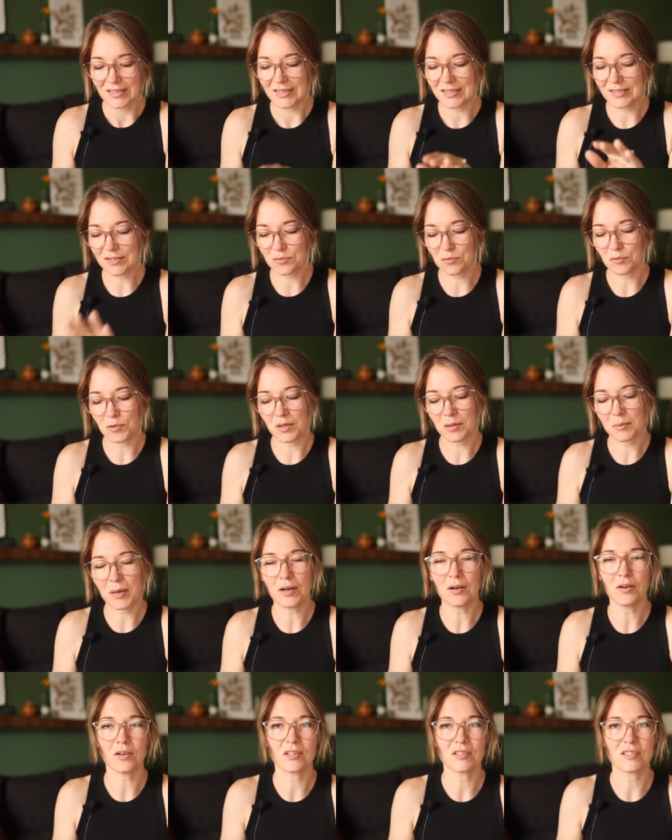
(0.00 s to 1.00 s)
It doesn't really
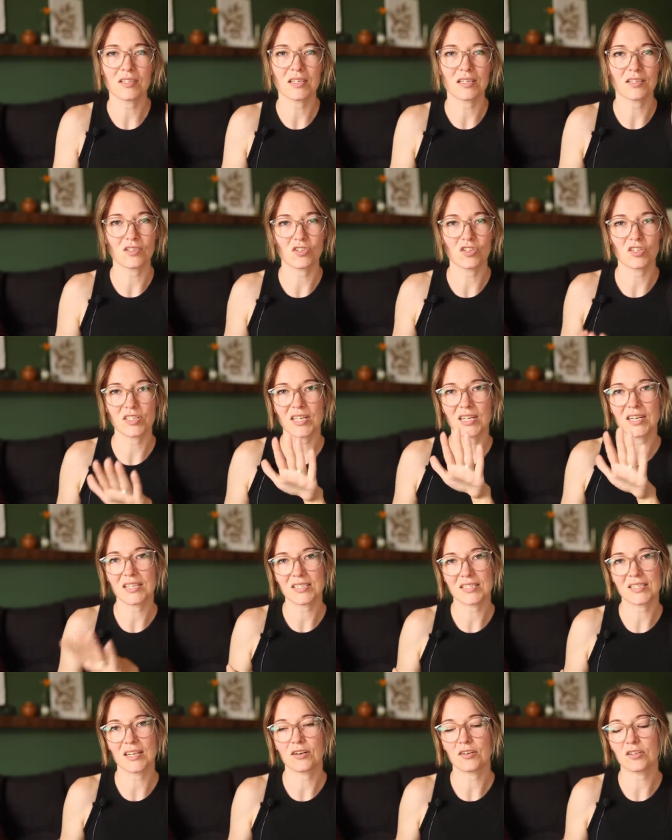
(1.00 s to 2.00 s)
matter because things are just
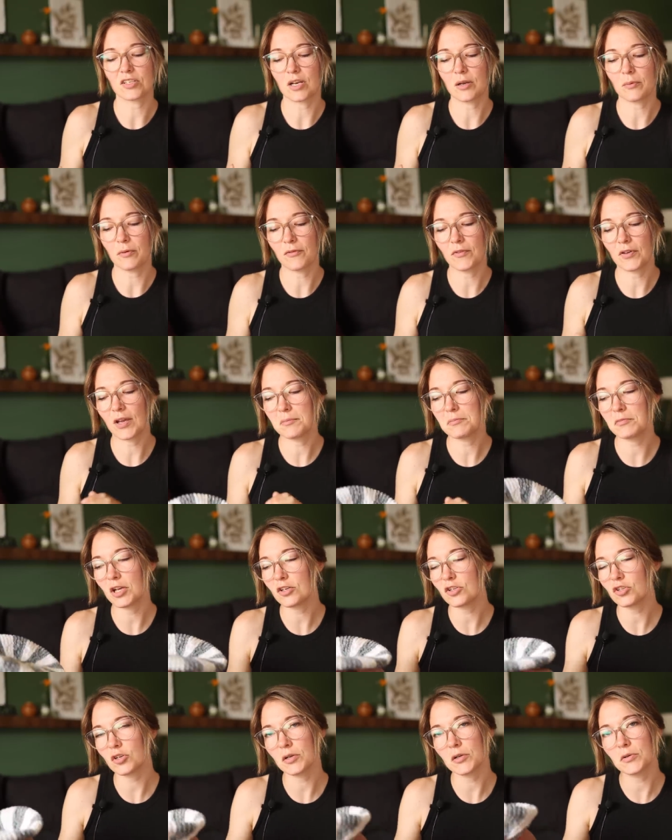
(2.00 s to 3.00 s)
getting set on top of it. I'm
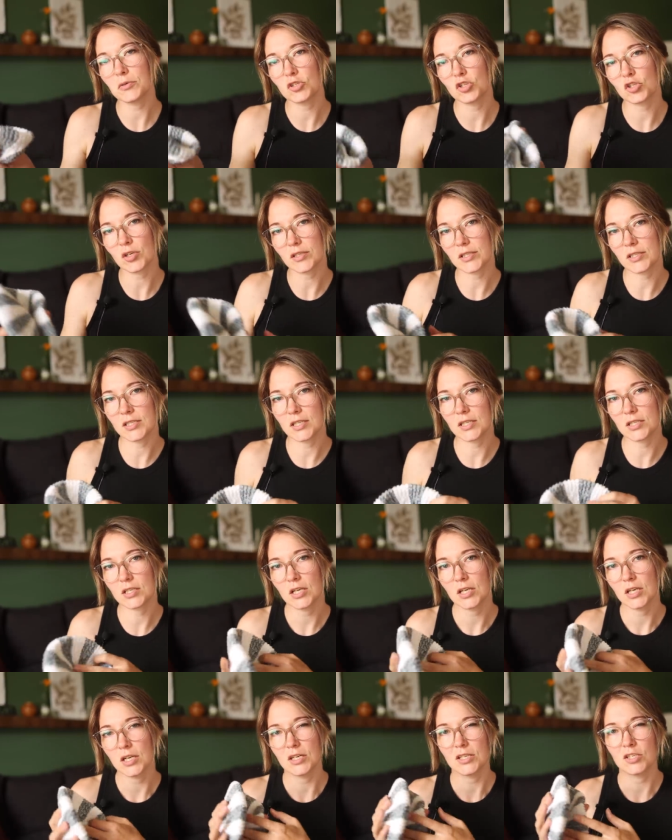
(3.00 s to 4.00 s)
not sure I would trust it
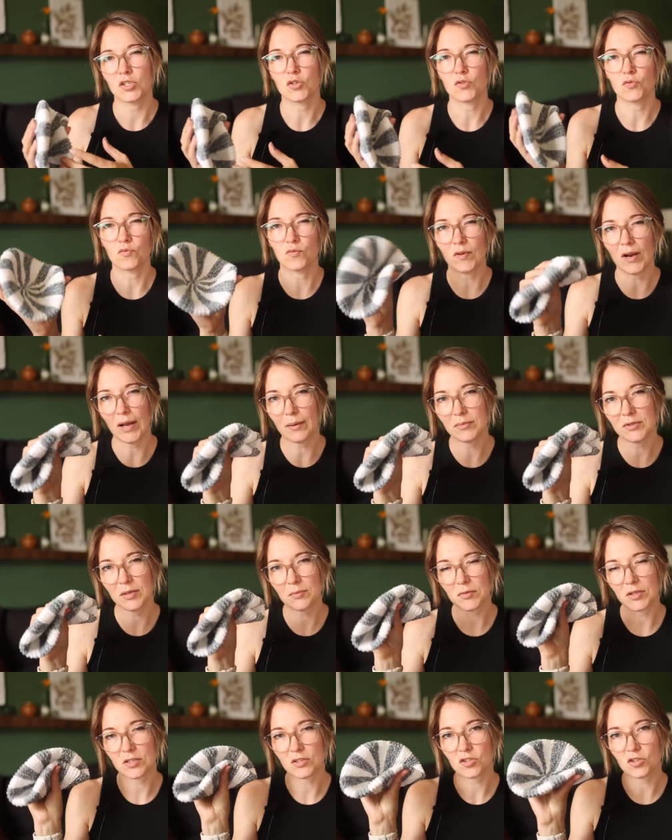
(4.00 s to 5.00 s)
to grab
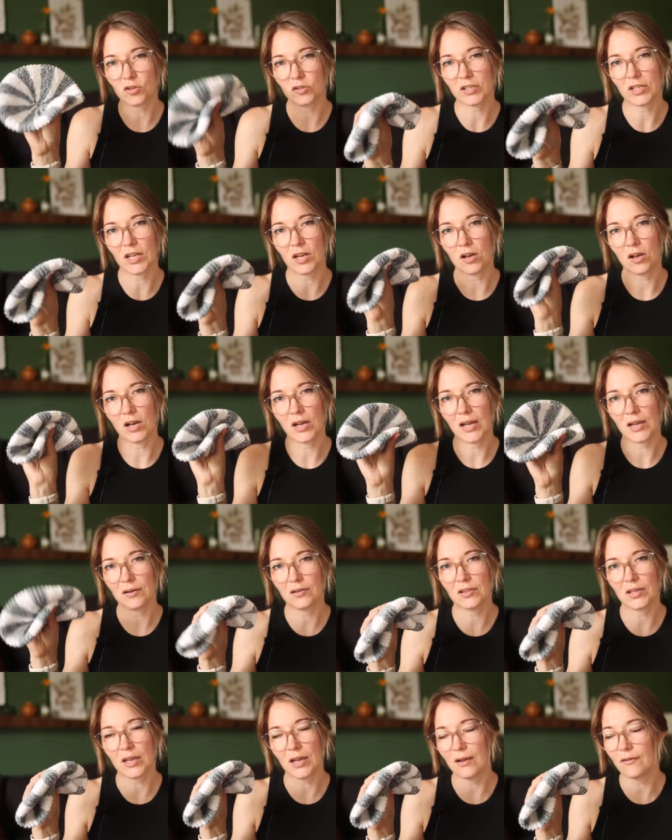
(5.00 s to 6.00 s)
something scalding hot out
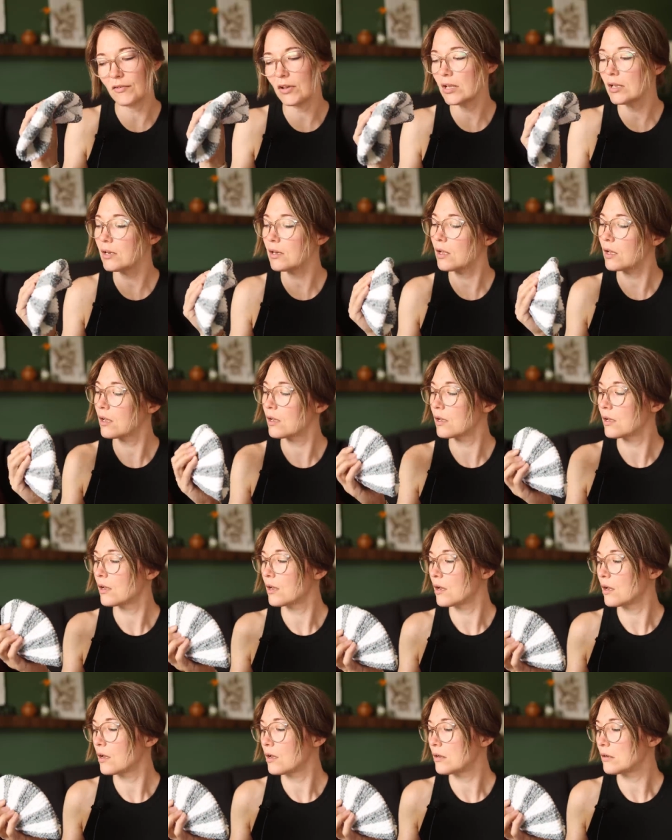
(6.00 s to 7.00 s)
of the oven,
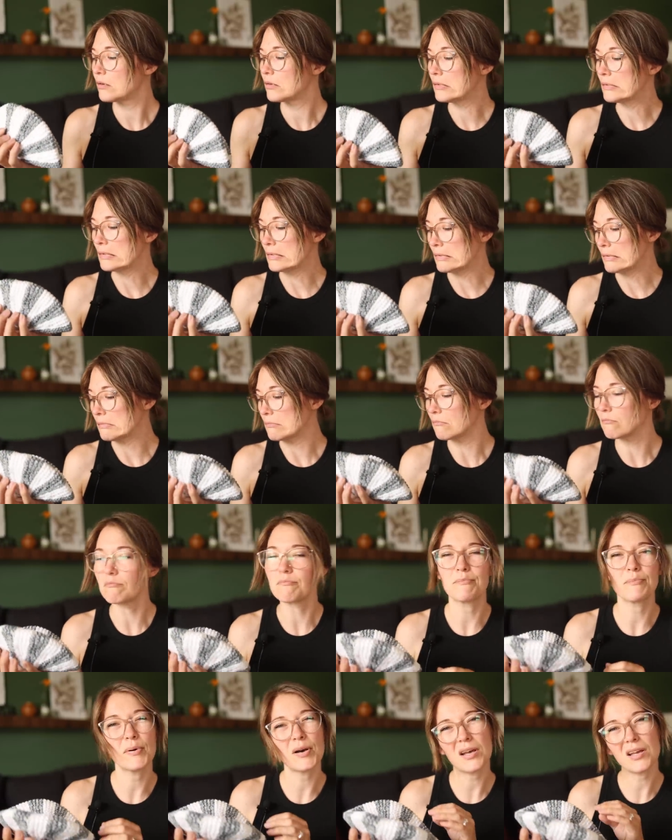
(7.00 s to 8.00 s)

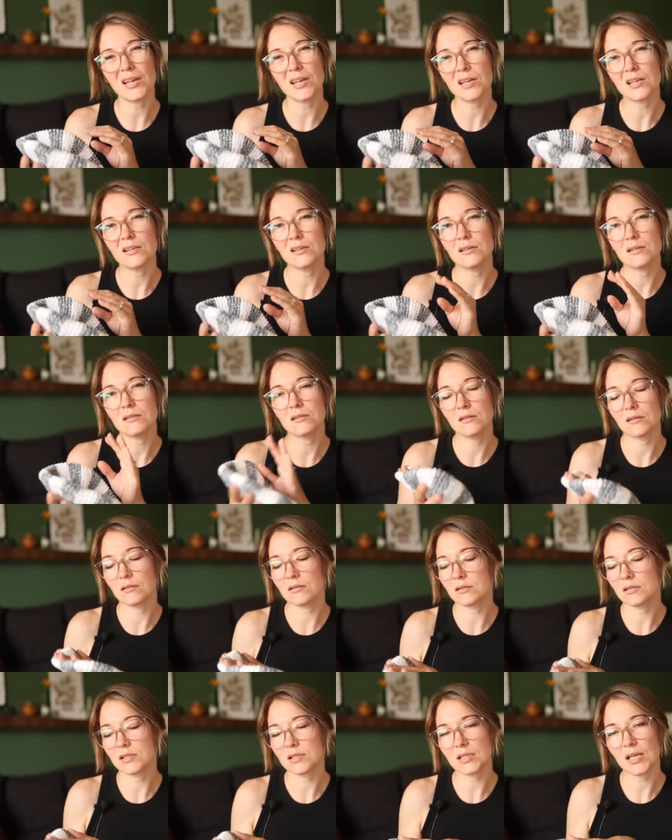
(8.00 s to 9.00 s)
but
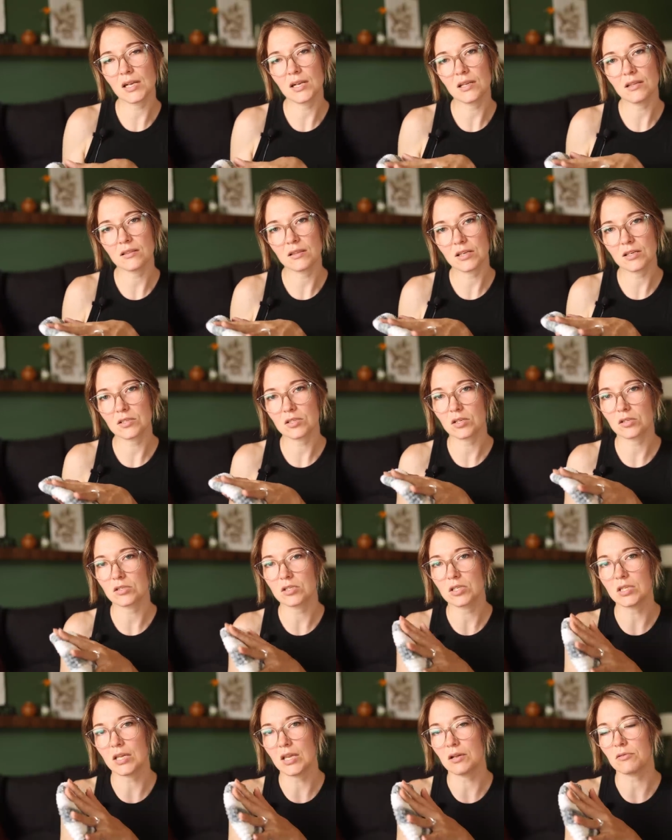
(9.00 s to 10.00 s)
setting things
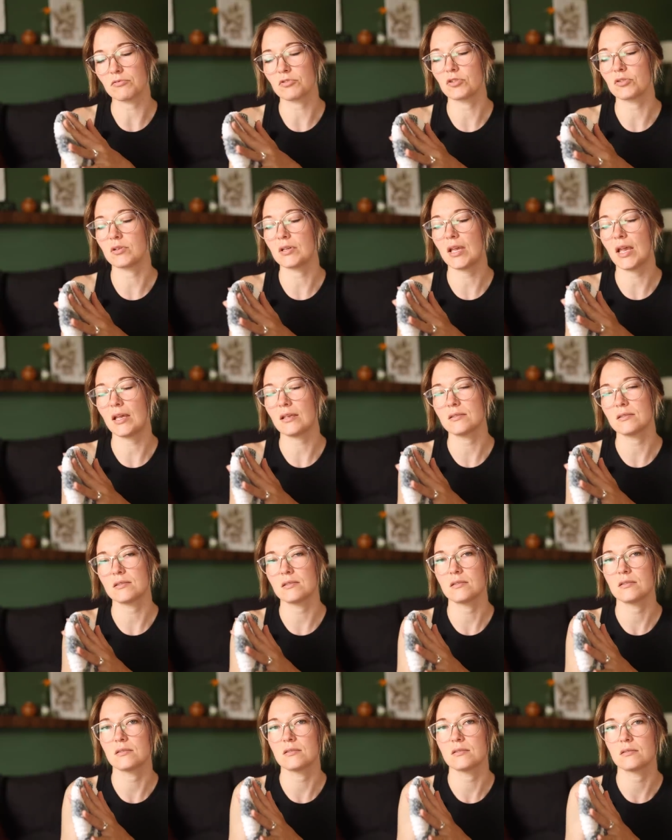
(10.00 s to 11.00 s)
onto the counter,
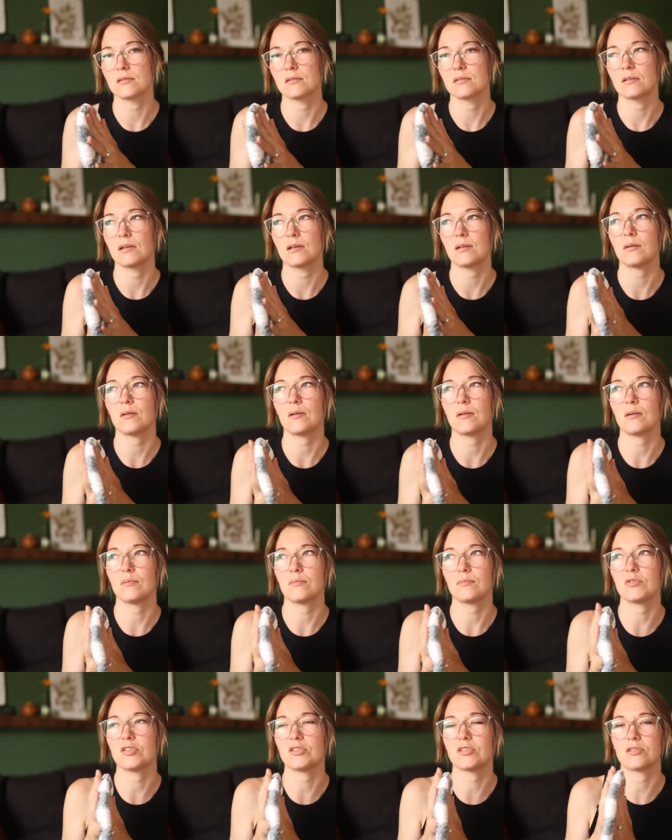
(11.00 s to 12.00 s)
yes.
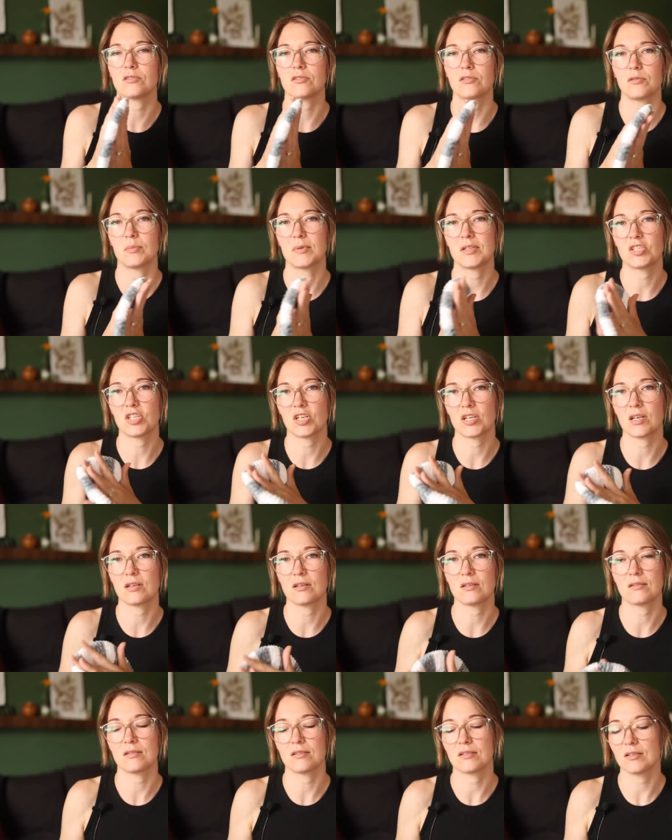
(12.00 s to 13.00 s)
I'm just a little bit
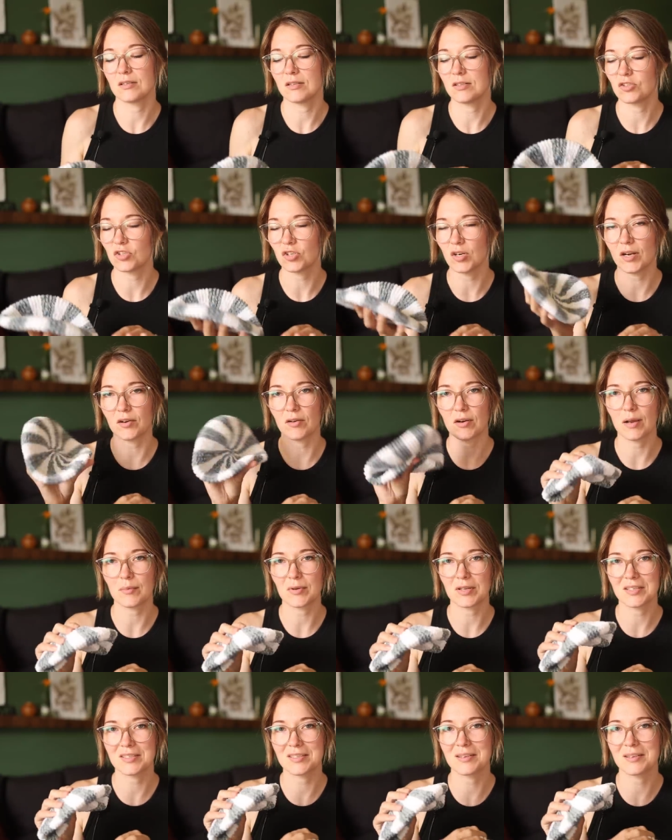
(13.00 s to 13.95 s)
chicken to try grabbing